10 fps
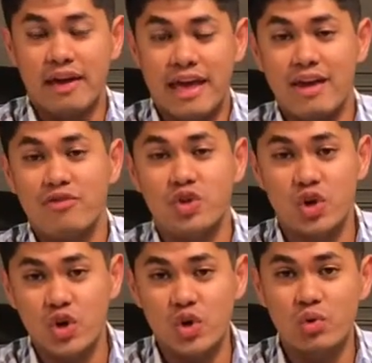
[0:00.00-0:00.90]
If
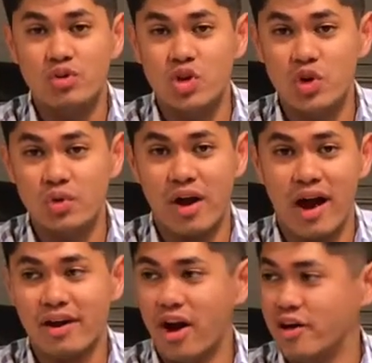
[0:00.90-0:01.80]
you do
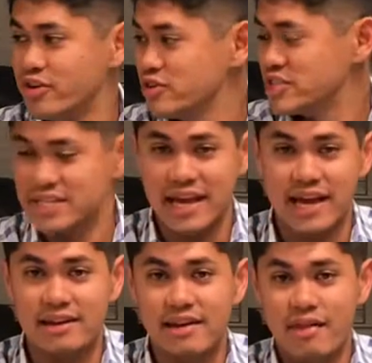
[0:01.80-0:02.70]
not
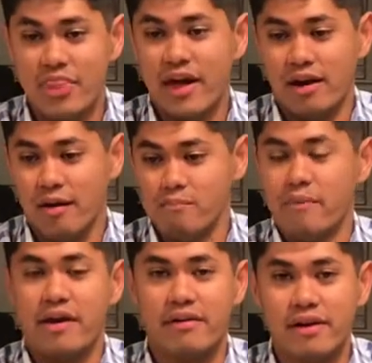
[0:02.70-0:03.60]
understand that
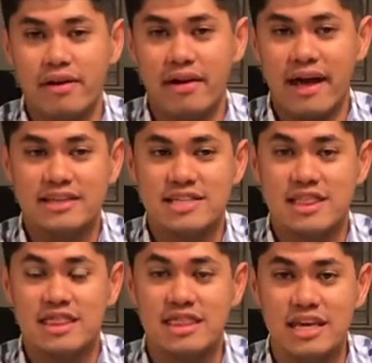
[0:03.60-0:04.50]
America has
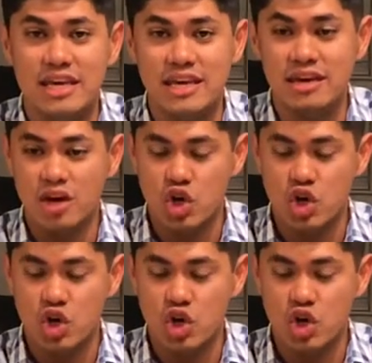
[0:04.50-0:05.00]
the